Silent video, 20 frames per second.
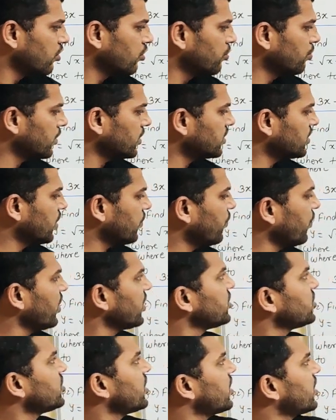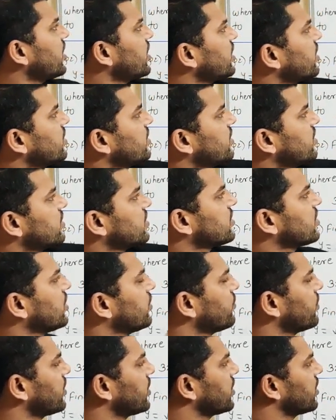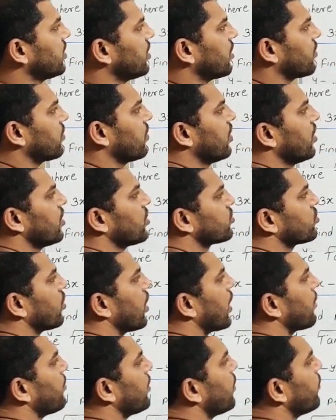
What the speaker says: you must differentiate this given curve. So I am